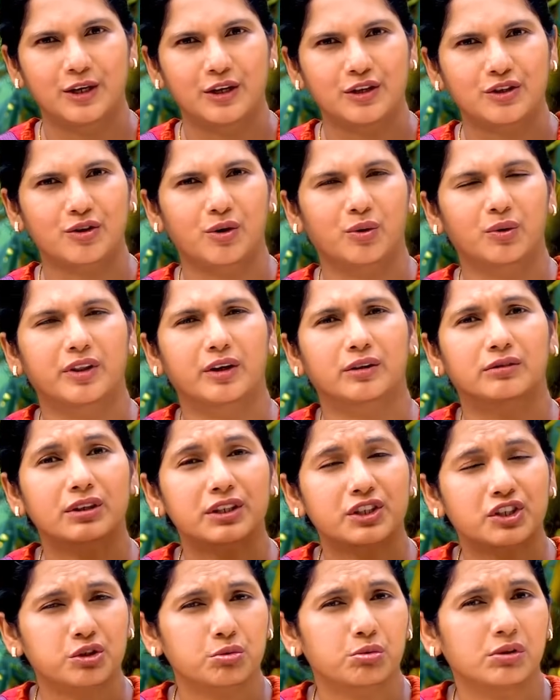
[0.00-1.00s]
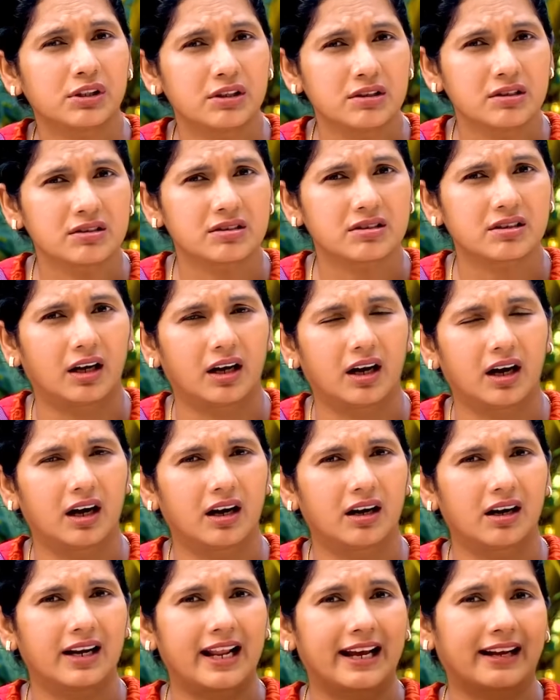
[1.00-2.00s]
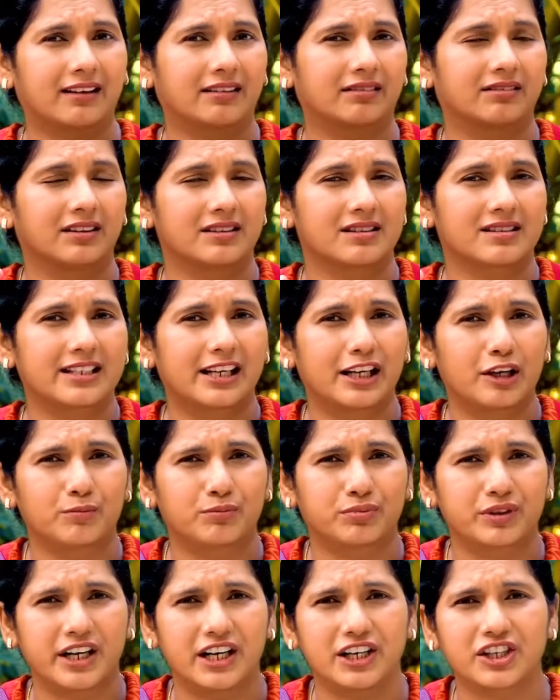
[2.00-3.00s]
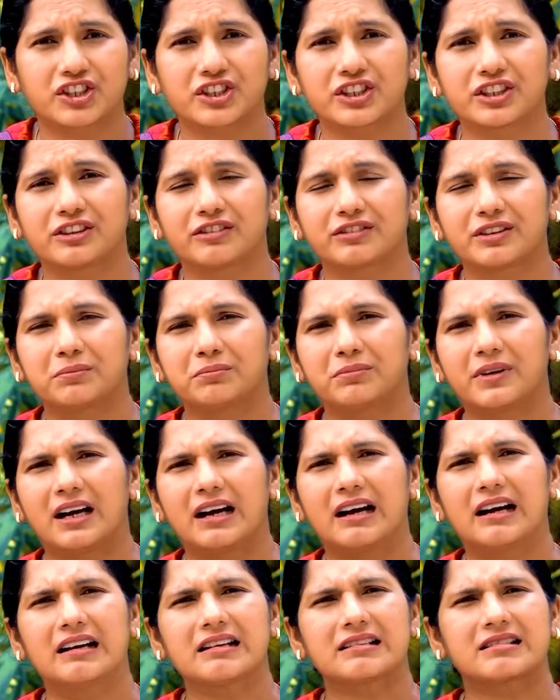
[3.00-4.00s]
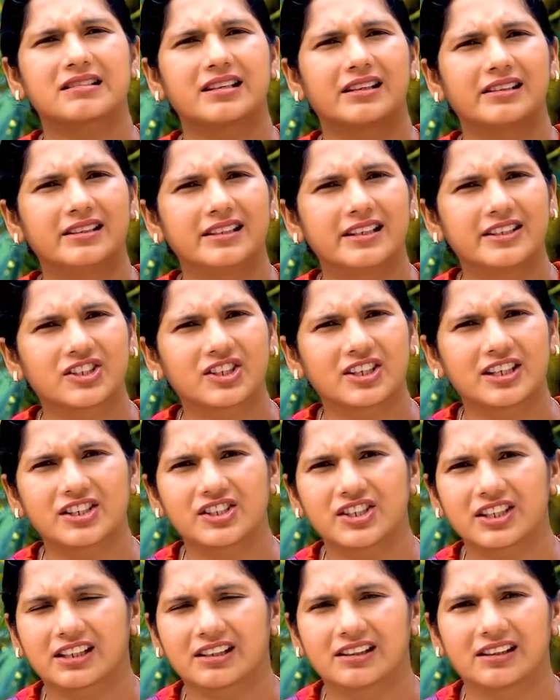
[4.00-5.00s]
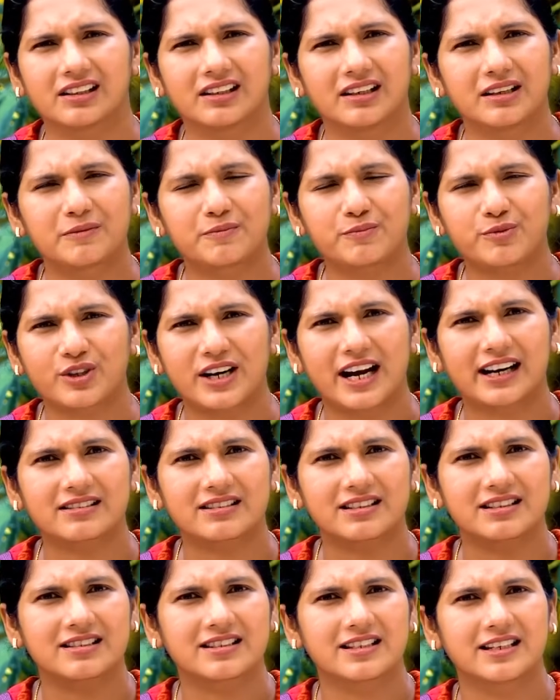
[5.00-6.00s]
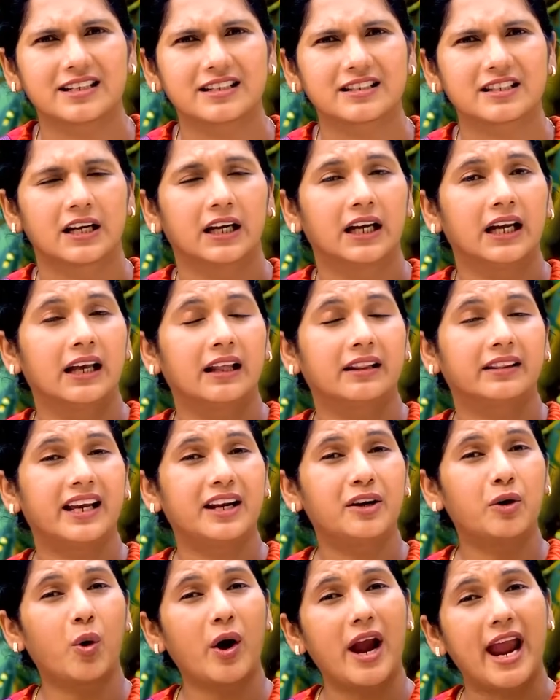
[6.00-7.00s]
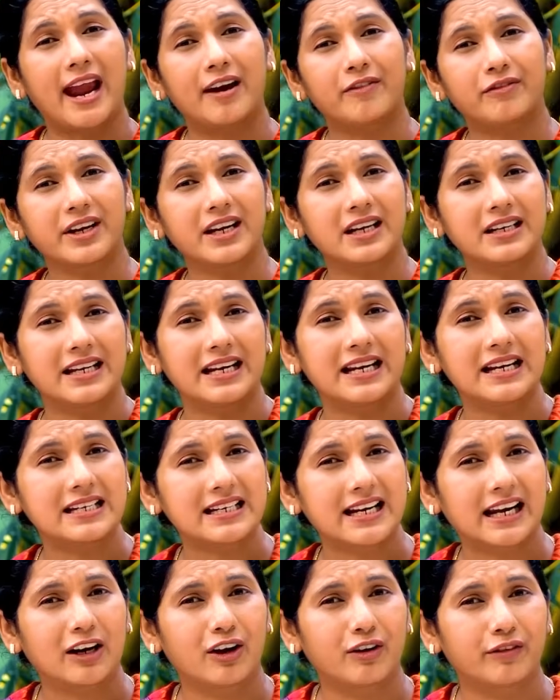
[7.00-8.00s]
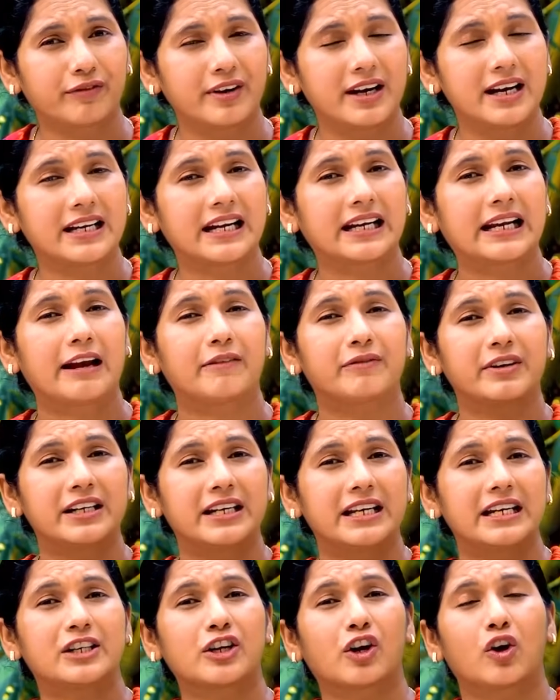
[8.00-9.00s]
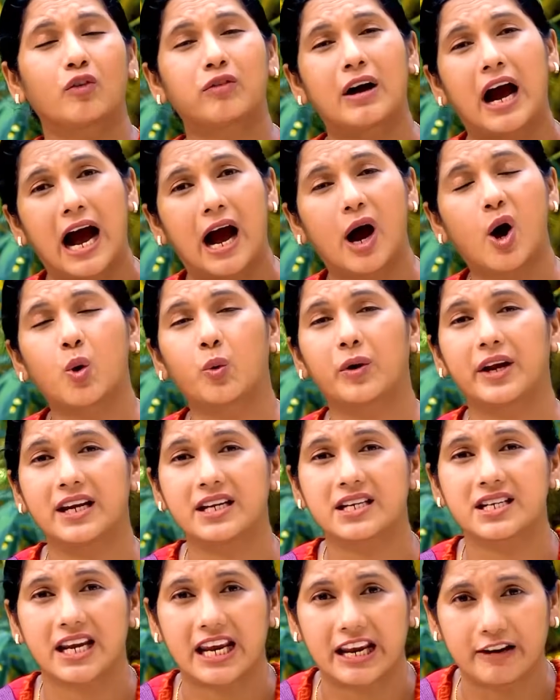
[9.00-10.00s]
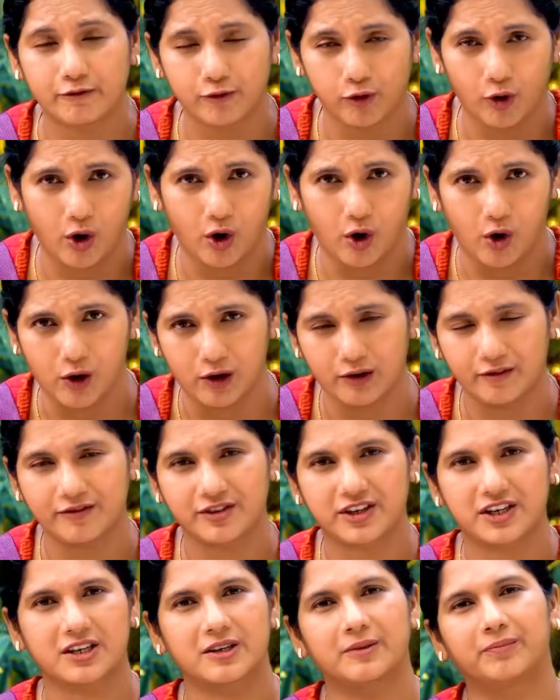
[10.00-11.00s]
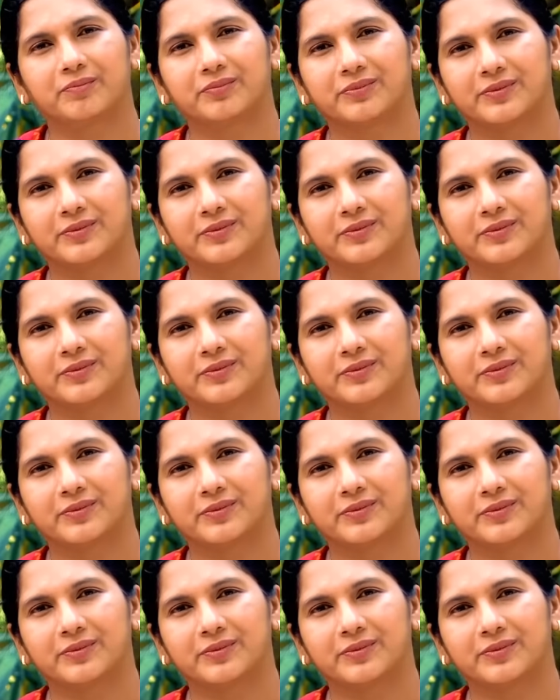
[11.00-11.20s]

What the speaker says: So the rituals are like the celebration of the Mass, the liturgical practices. They know every detail of it and every detail of how it evolved.